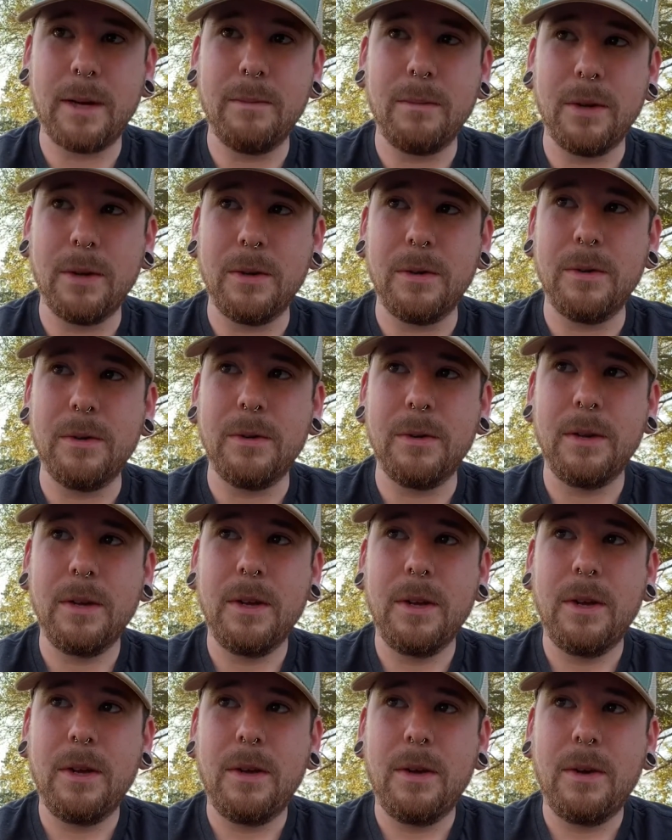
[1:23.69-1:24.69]
blue
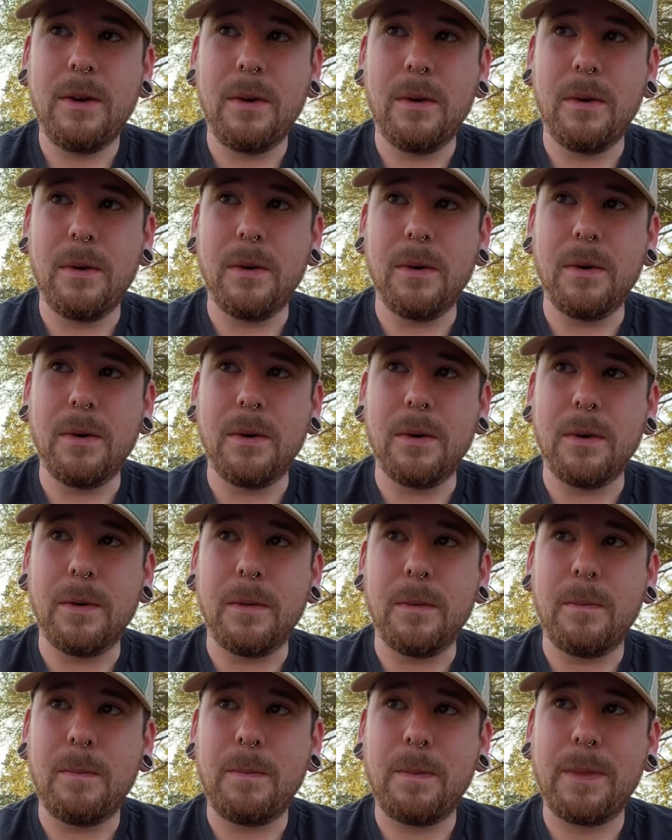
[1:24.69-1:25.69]

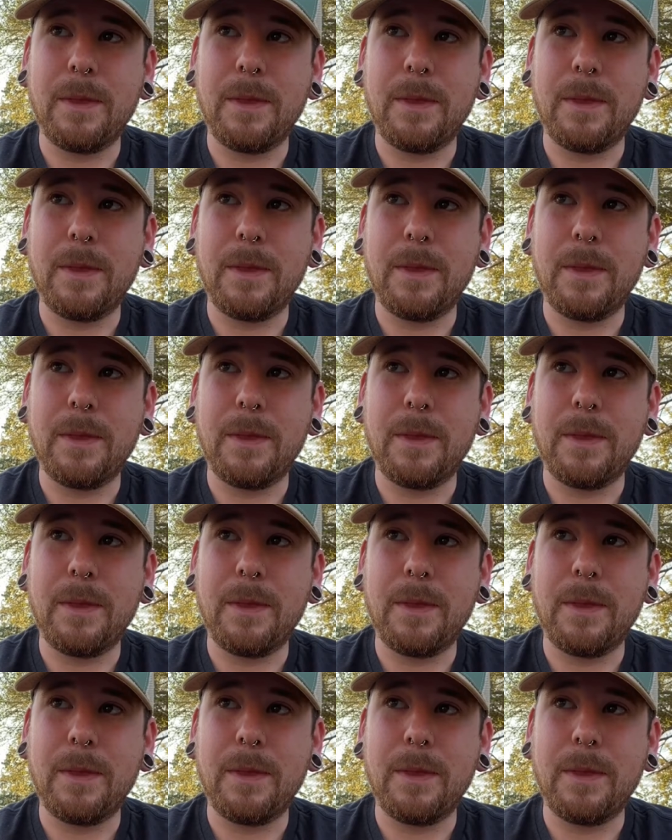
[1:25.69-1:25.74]
or